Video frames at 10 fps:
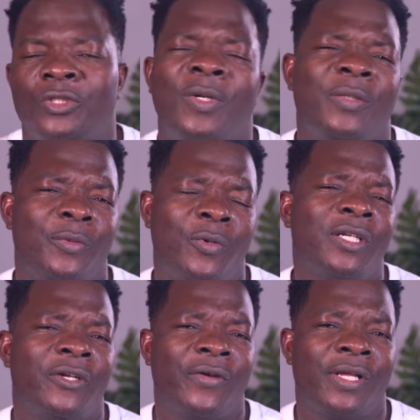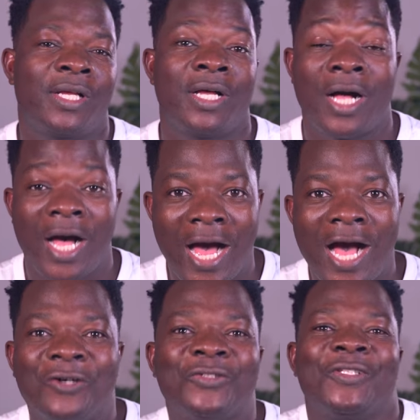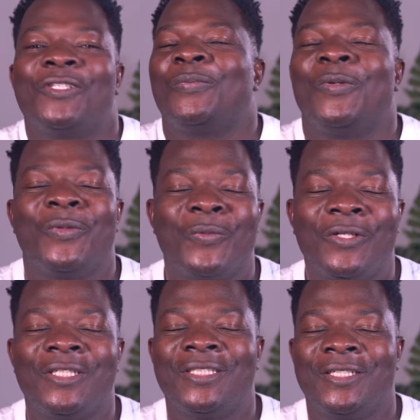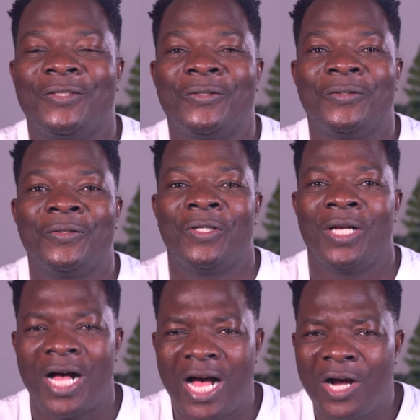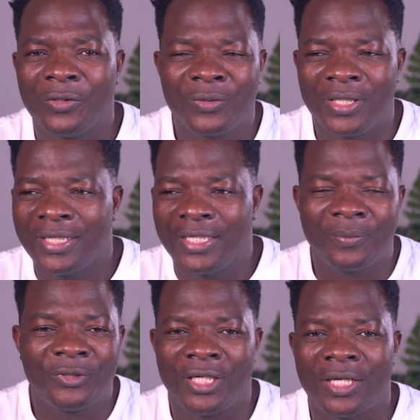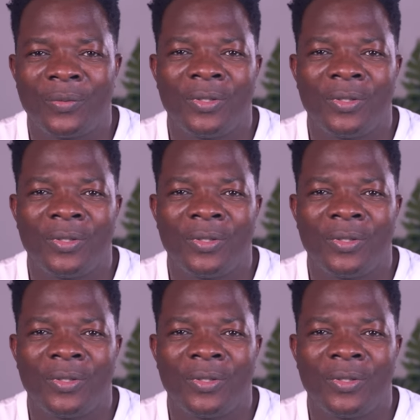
you might be wondering, how do these people monitor you? How do they keep track